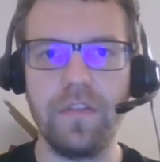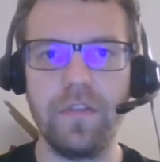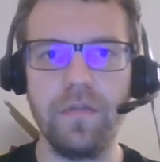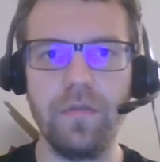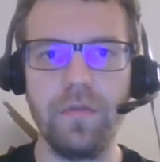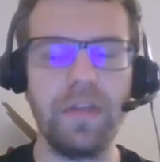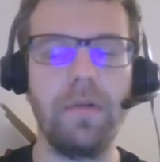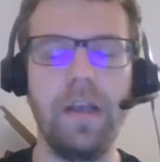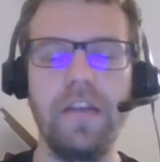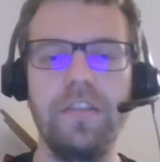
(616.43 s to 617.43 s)
you
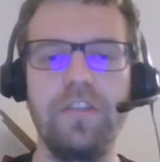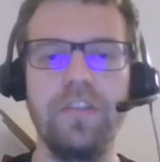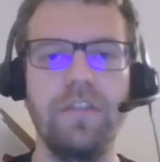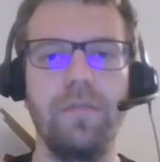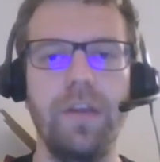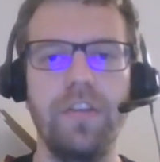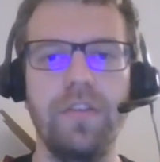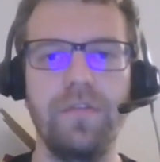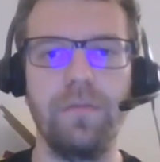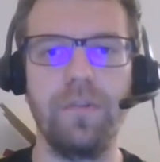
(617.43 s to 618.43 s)
require additional information
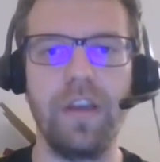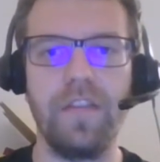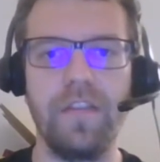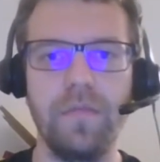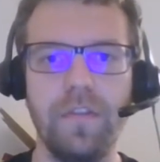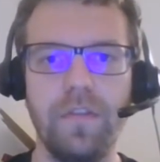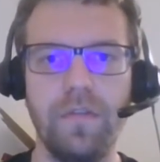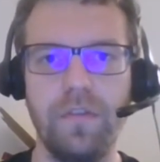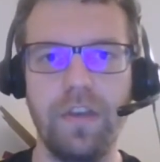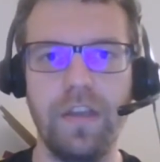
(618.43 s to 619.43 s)
from your customers so
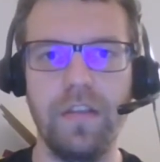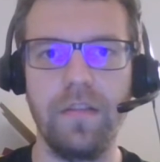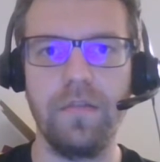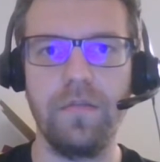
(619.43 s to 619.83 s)
you can